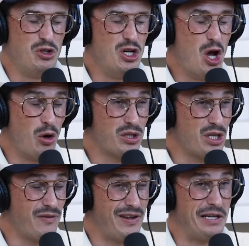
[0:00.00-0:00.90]
know that
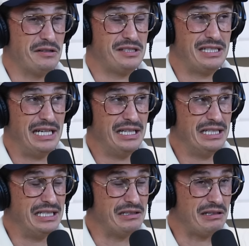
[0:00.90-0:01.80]
you've hit your
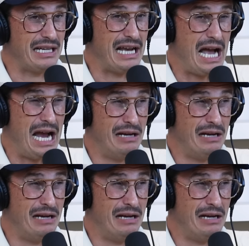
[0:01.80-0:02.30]
ceiling and you're like